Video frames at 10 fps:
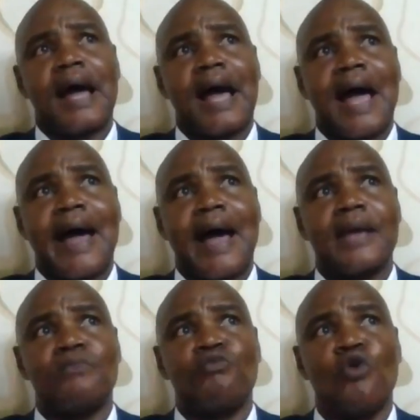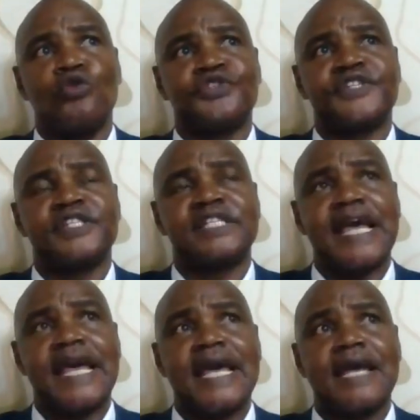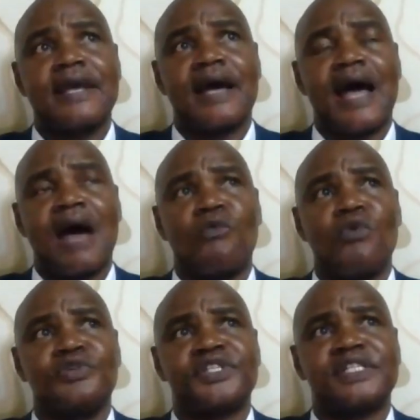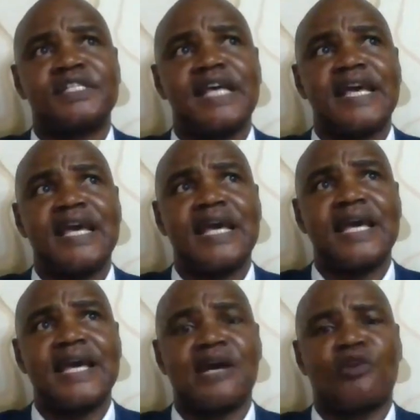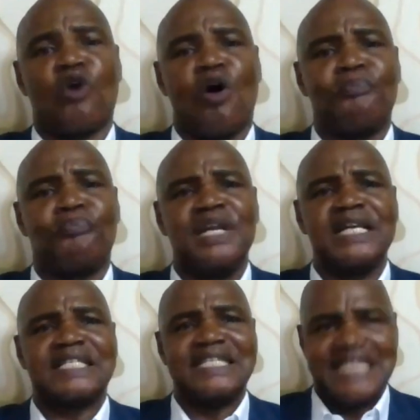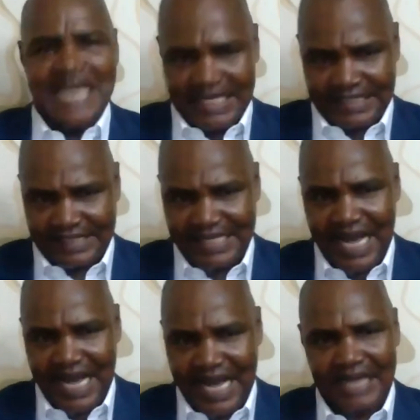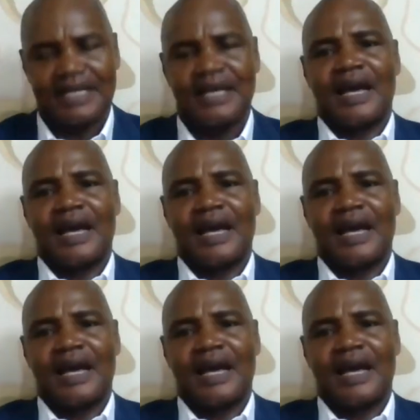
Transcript: I would say a complete yes that